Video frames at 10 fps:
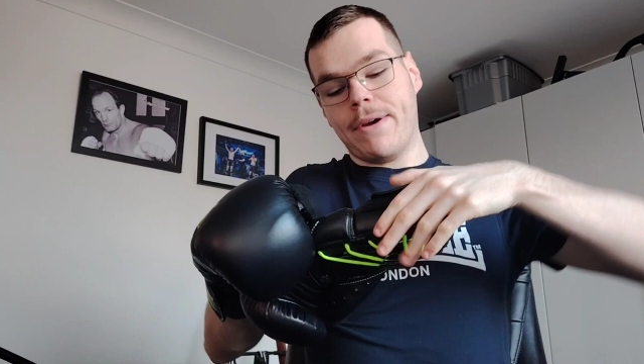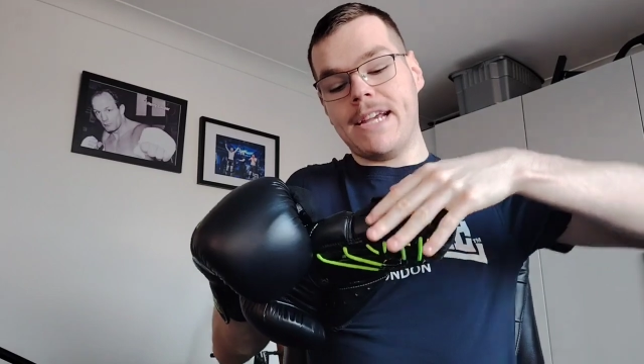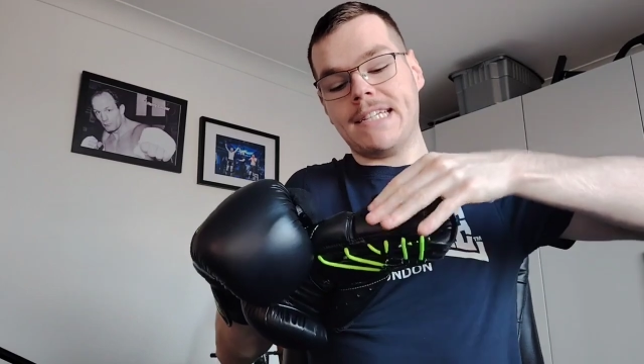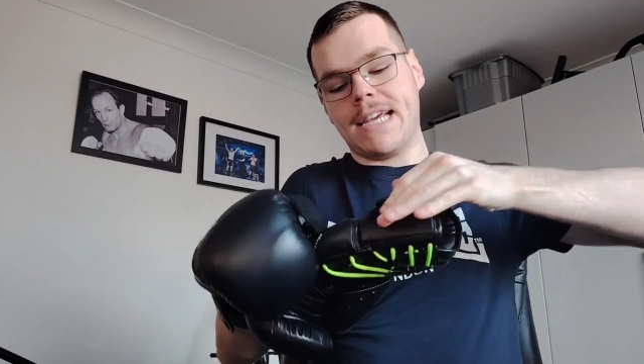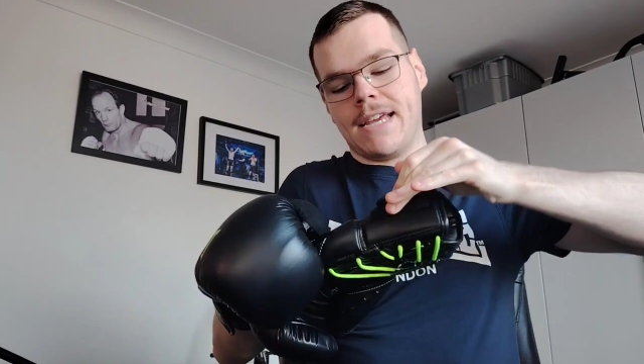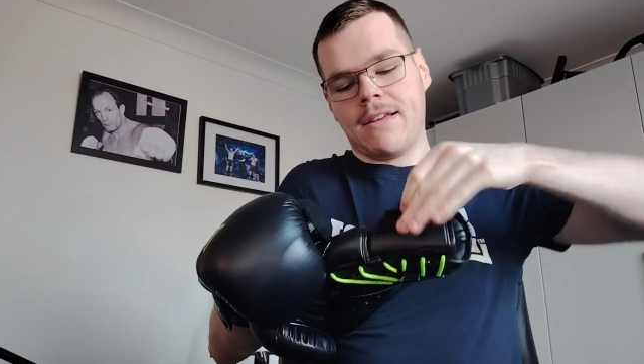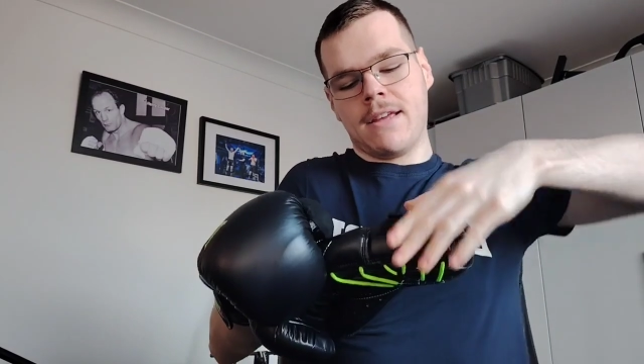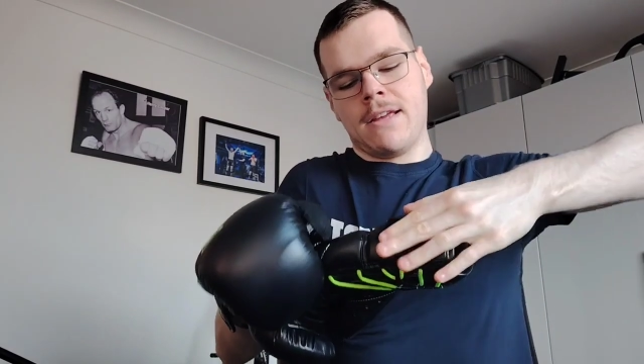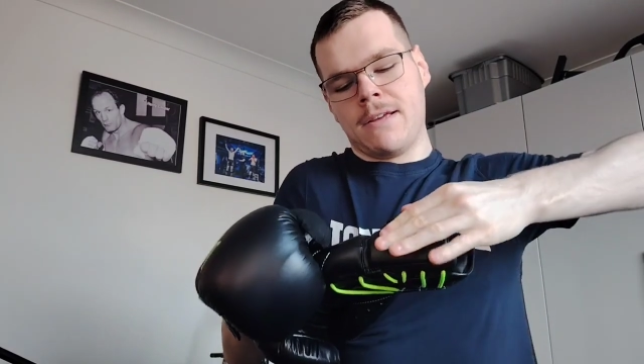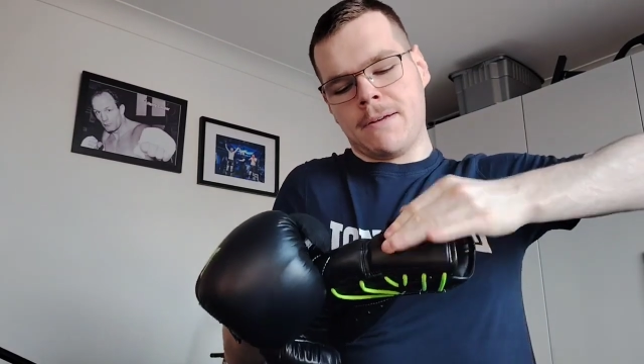how easy
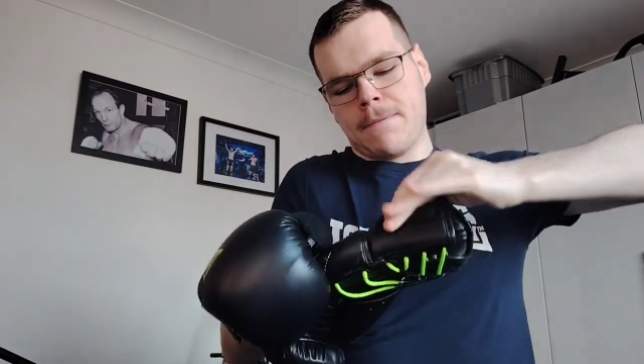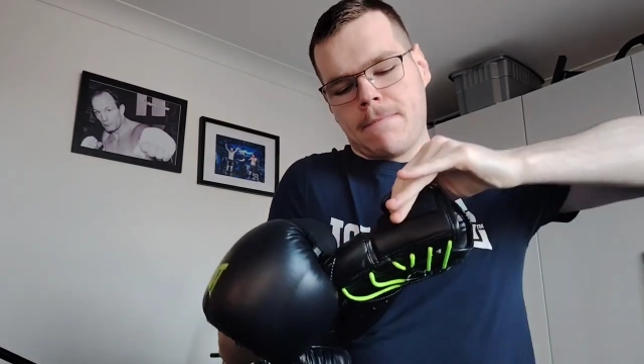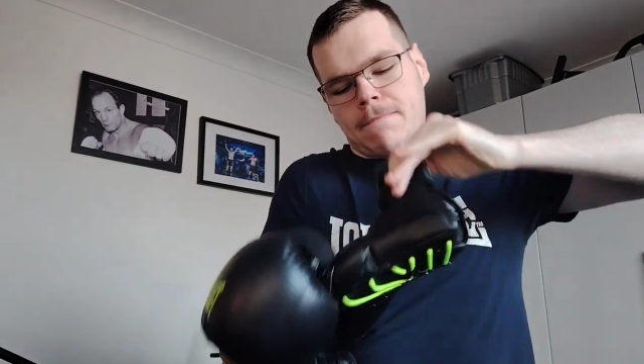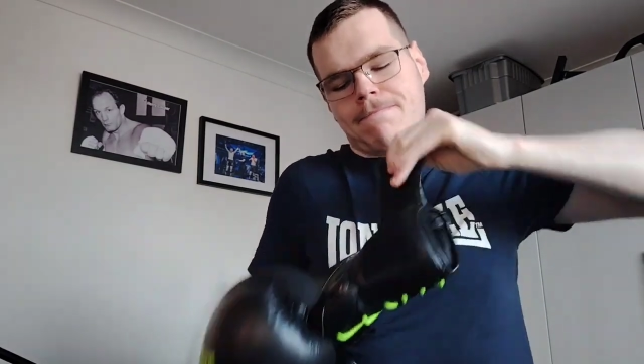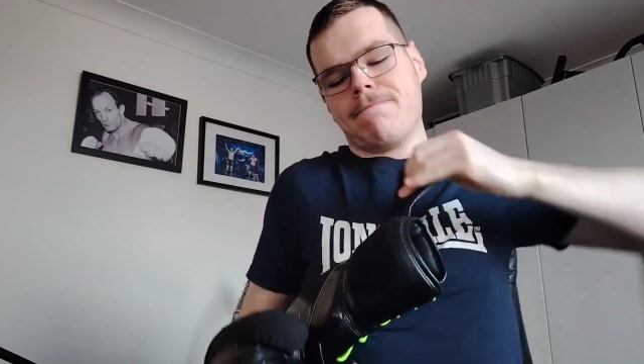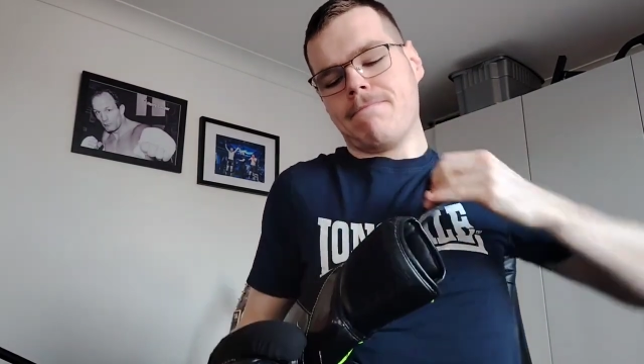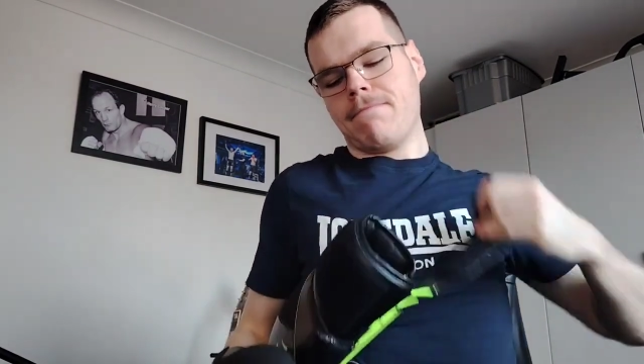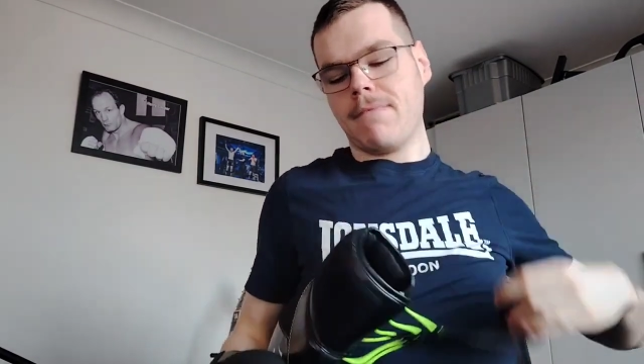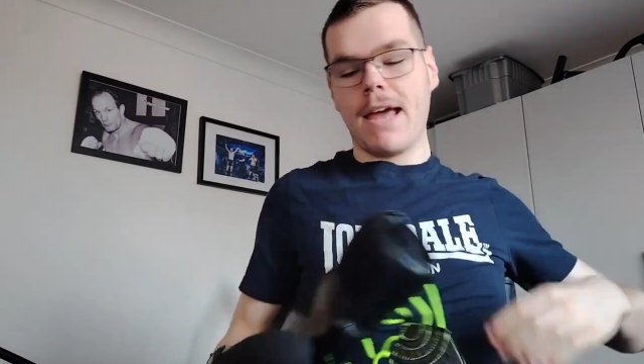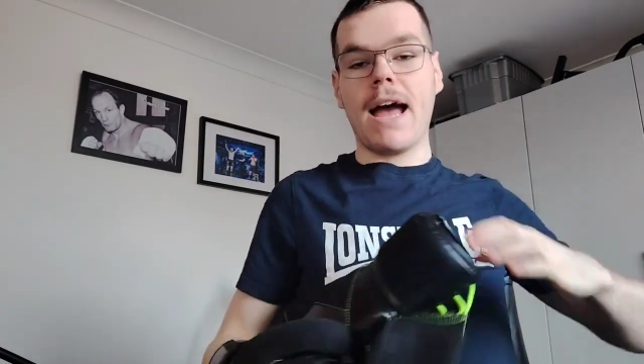
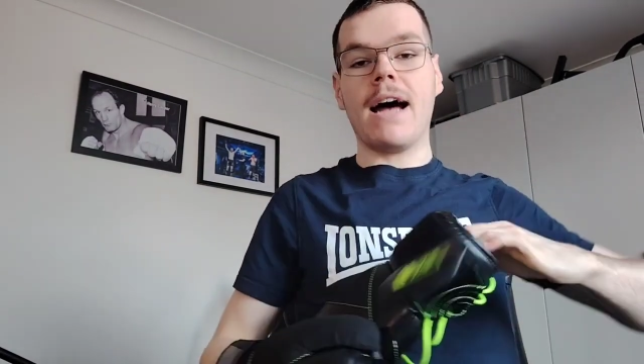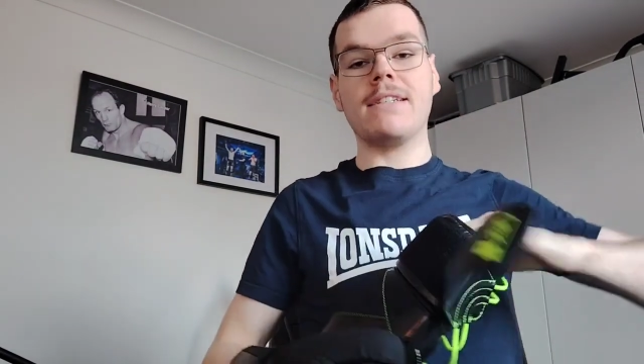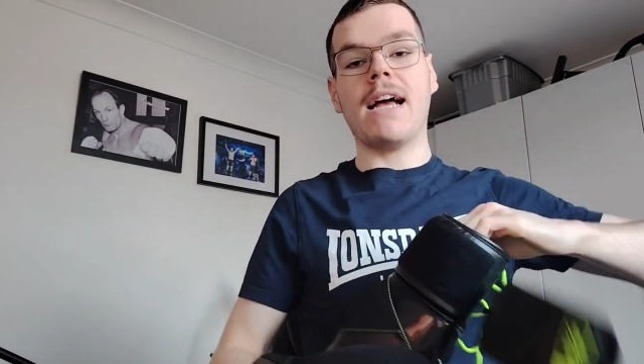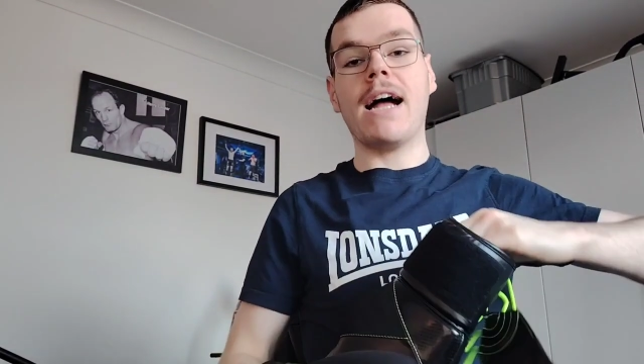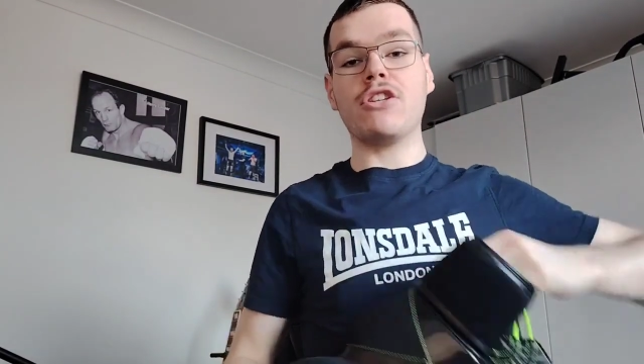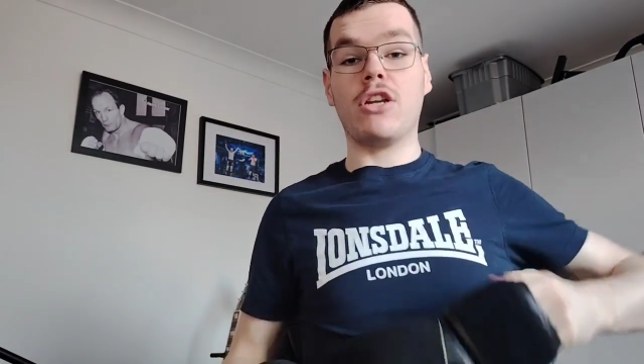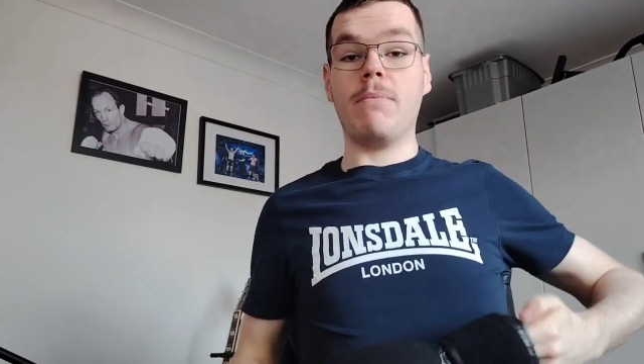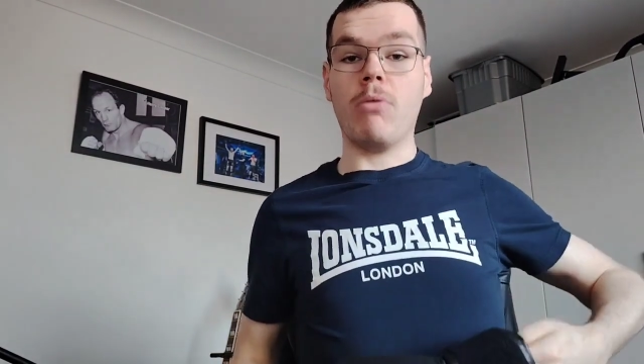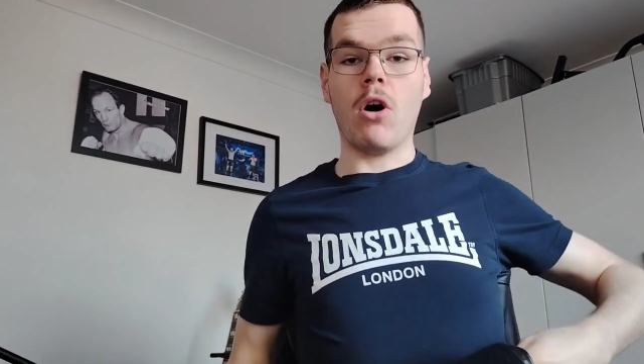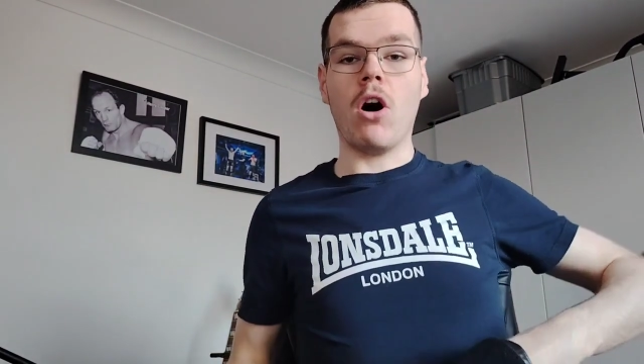they are to
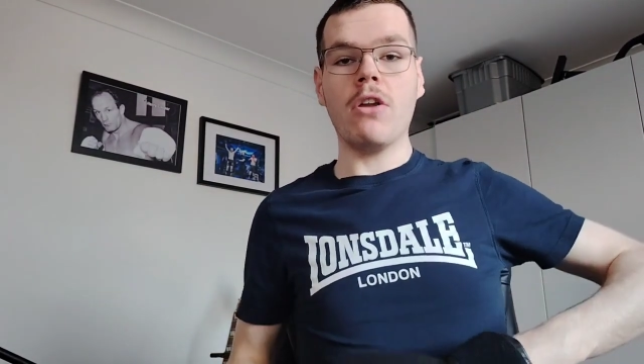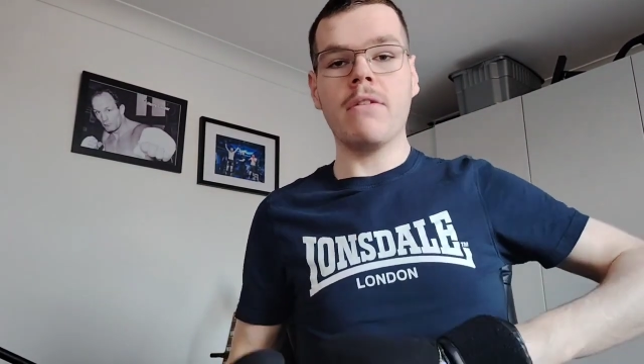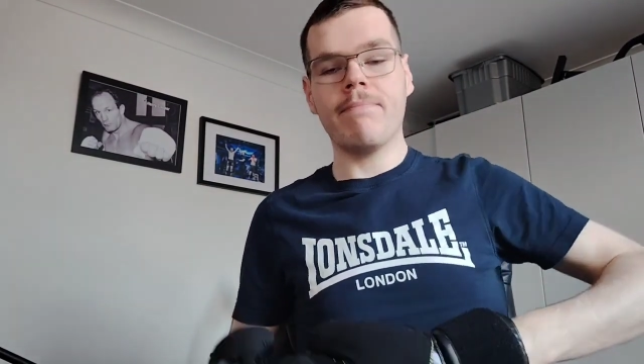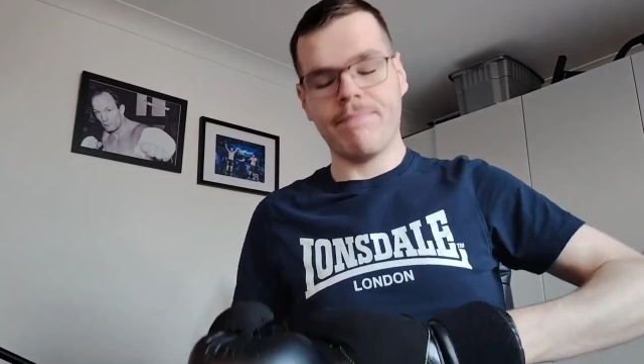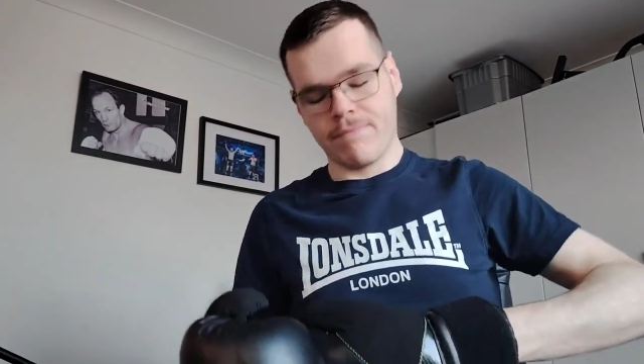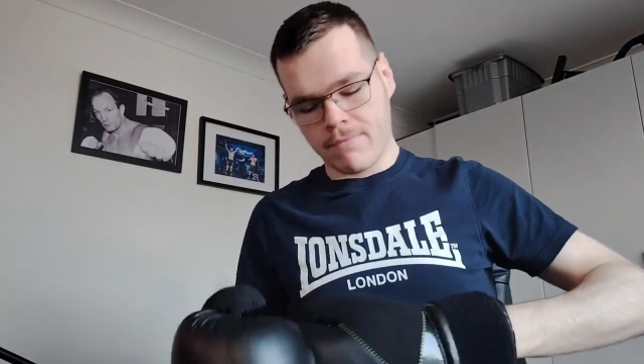actually put on,